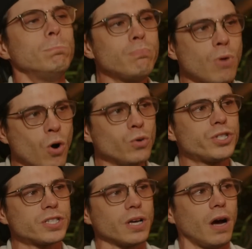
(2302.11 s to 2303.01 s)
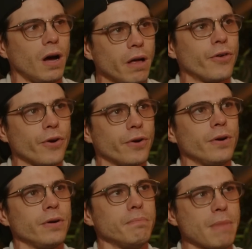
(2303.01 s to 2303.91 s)
Most
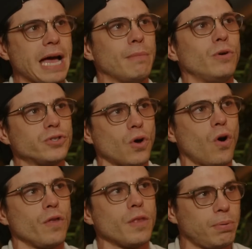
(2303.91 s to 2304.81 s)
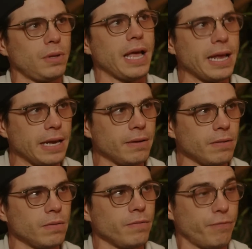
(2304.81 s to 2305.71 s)
other mammals on the
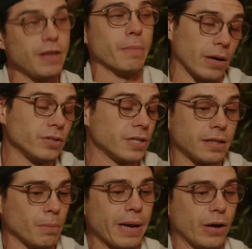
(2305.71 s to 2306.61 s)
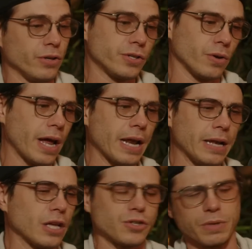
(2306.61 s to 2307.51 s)
planet, females, not the males, so
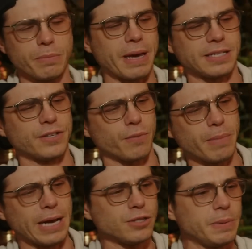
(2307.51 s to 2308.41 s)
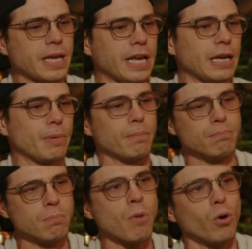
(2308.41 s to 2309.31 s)
it doesn't really make sense for males to be taking it,
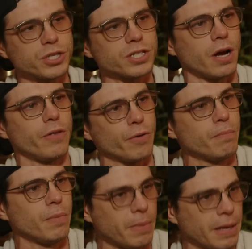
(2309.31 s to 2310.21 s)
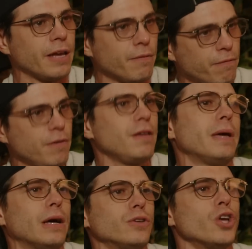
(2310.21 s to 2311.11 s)
but most other mammalian
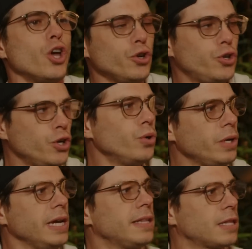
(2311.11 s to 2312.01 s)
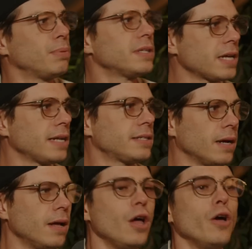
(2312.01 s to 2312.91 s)
females do eat the placenta. They
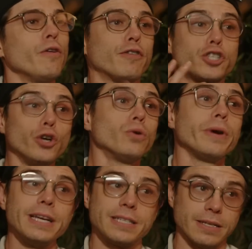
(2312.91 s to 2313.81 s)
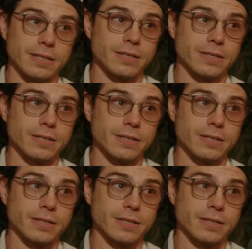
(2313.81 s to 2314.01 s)
also consume for two reasons.